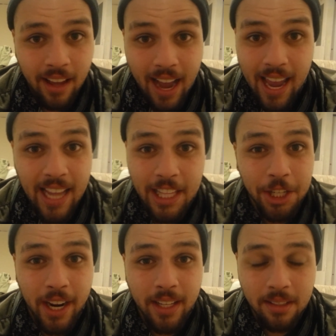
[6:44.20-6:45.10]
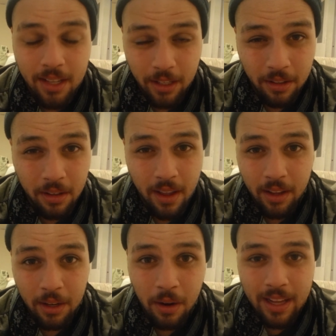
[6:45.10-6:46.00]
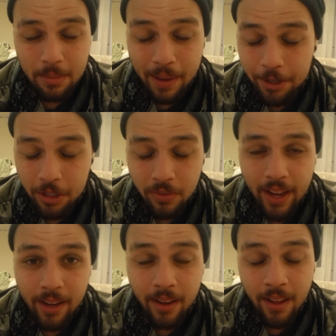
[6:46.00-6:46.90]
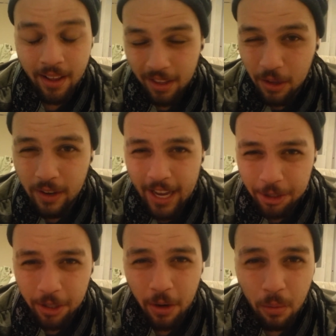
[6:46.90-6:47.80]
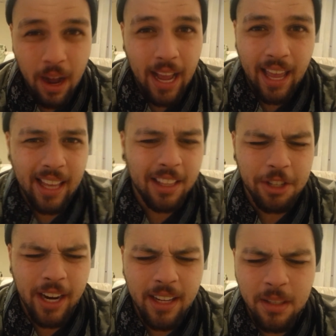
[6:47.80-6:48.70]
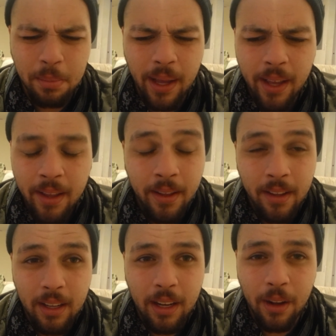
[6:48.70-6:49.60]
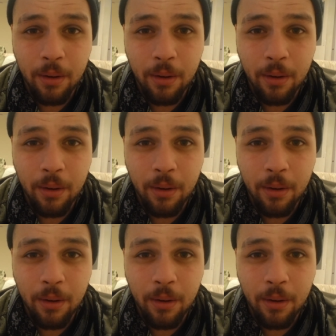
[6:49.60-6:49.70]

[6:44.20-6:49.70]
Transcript: I hate the Giants. And as a Patriots fan, you guys should know why I hate the Giants. But, he